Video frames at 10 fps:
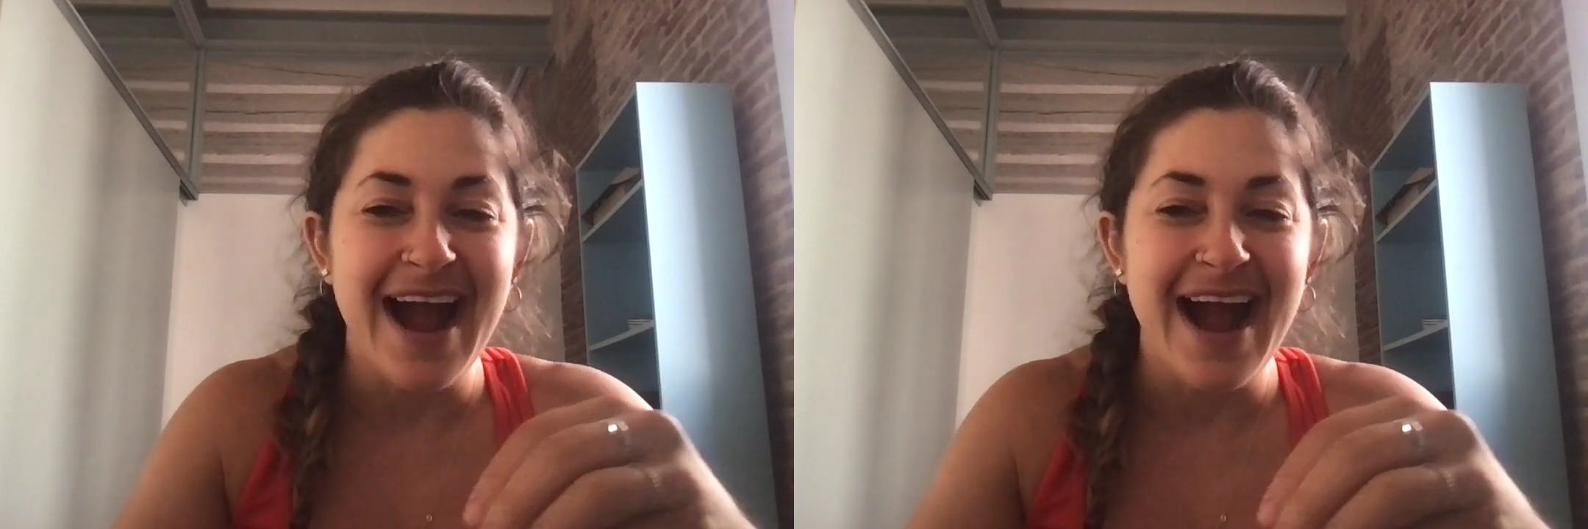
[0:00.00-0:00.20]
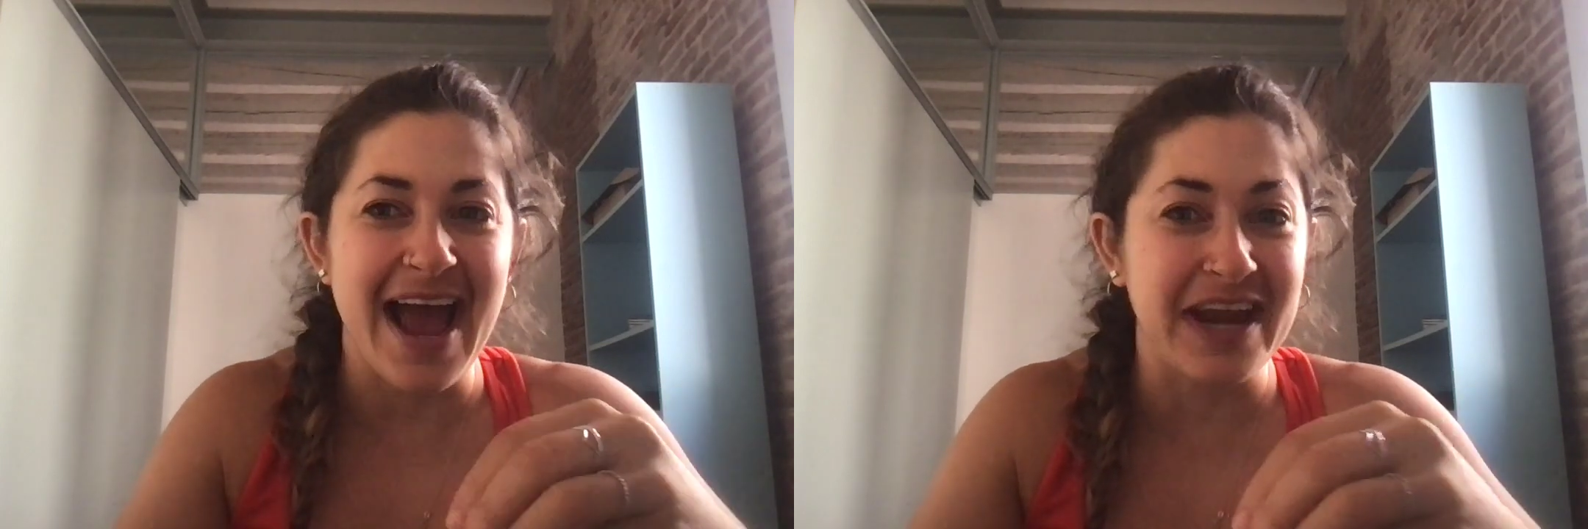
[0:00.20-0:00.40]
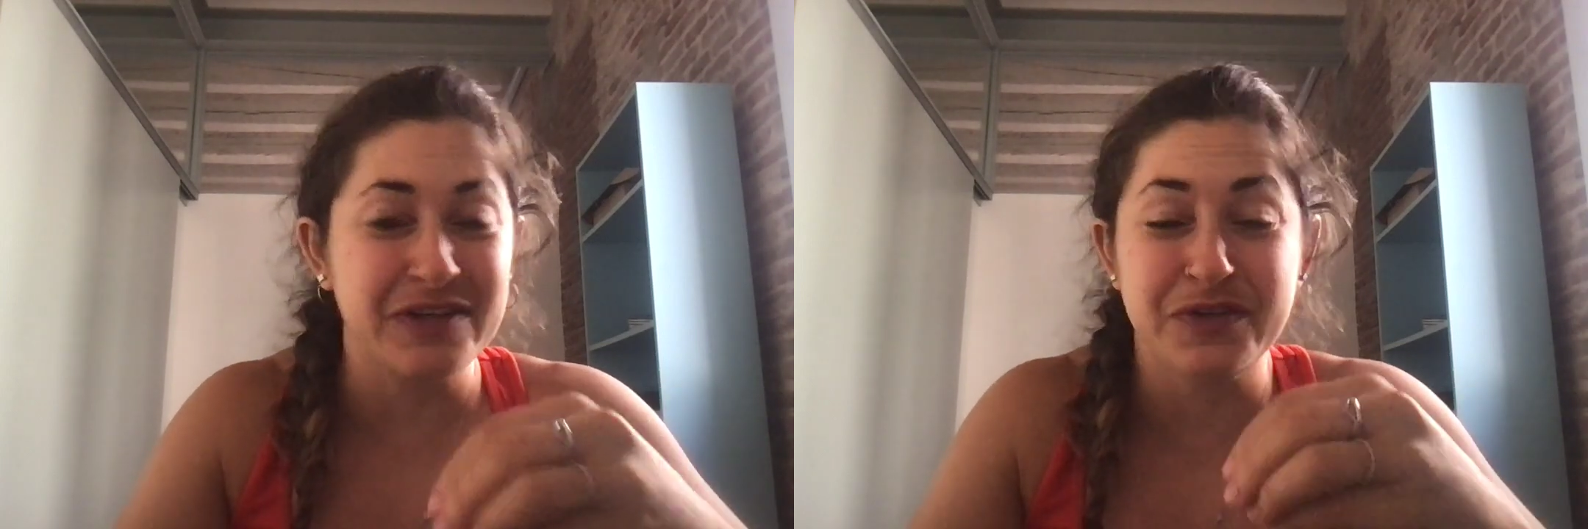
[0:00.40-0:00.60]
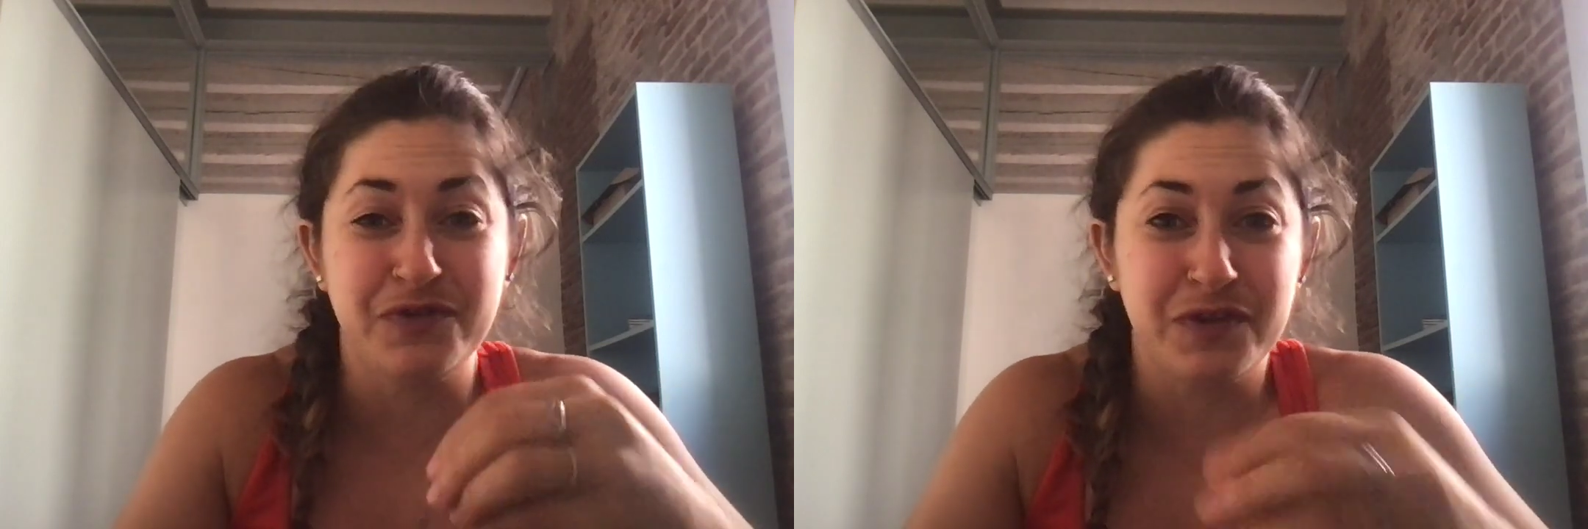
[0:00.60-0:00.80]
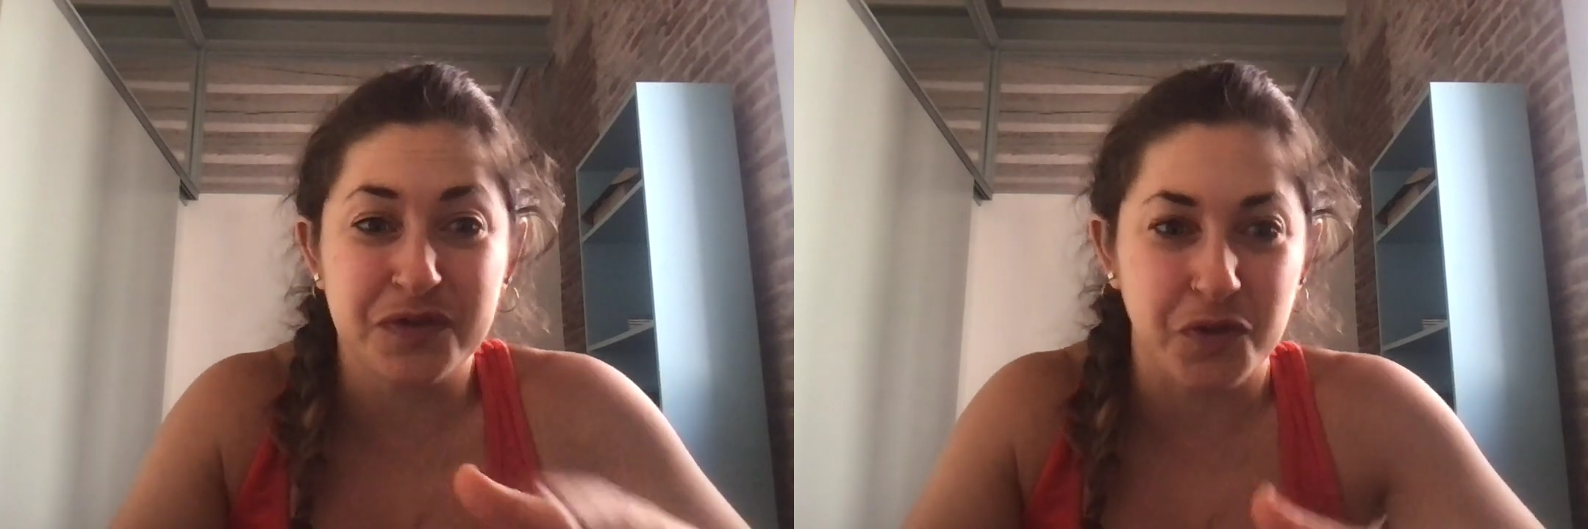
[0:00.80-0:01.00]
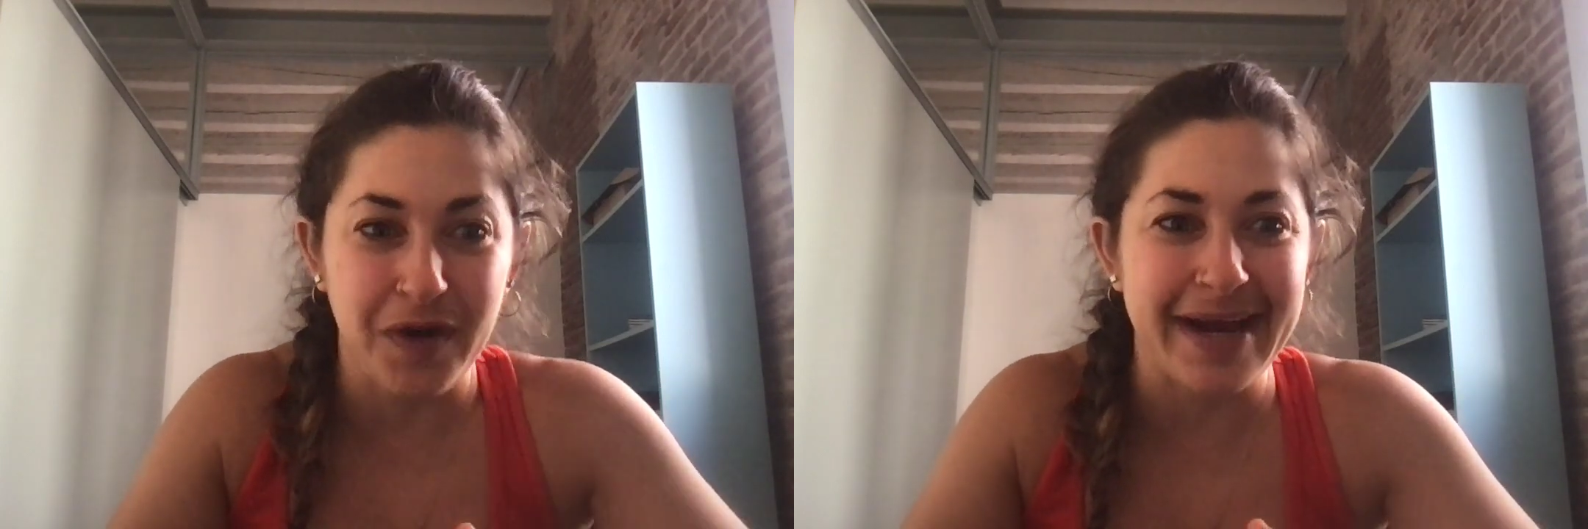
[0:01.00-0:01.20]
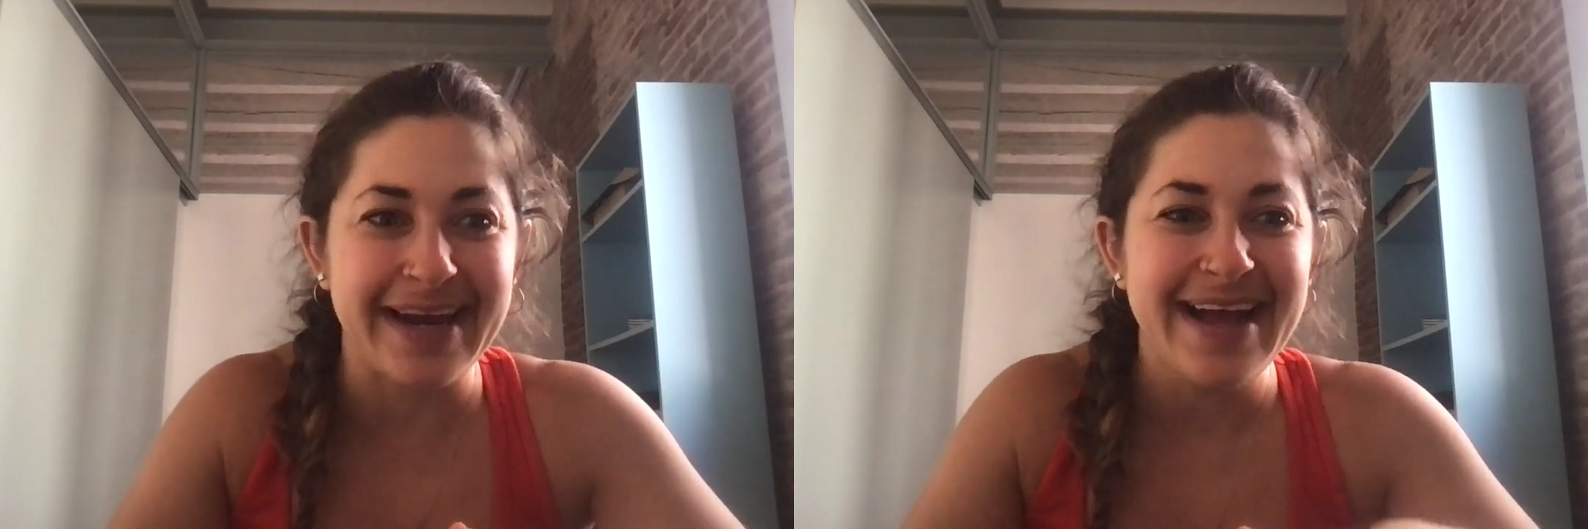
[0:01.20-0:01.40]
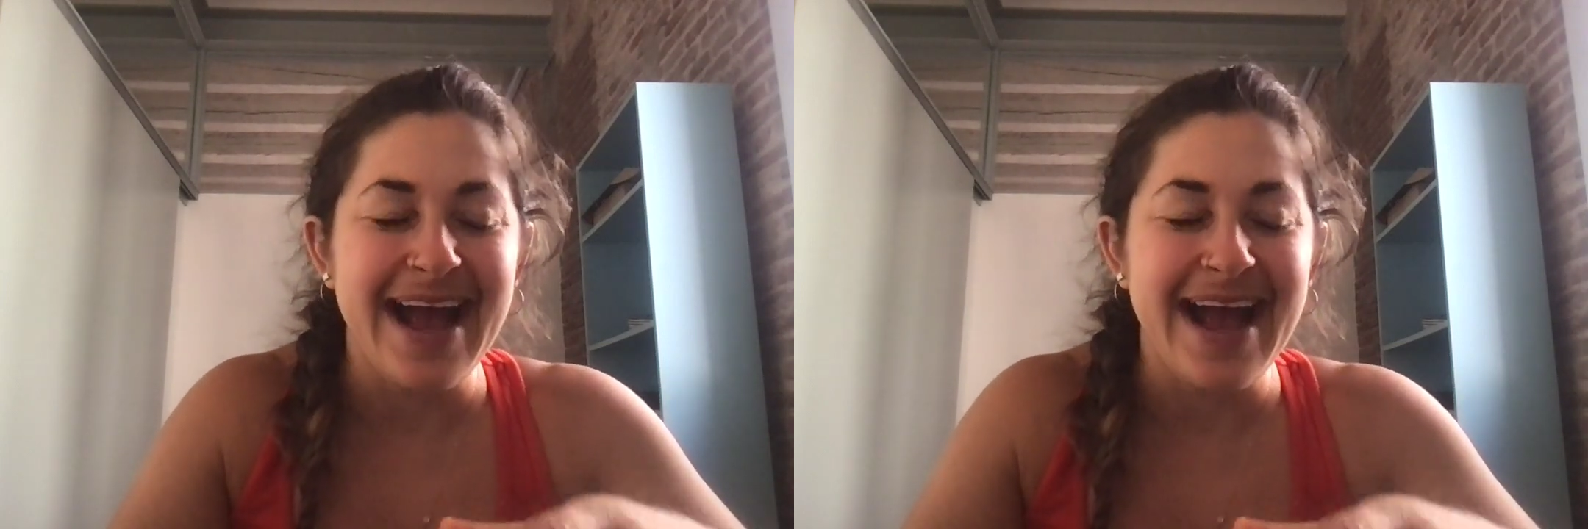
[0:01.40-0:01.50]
and it just feels great.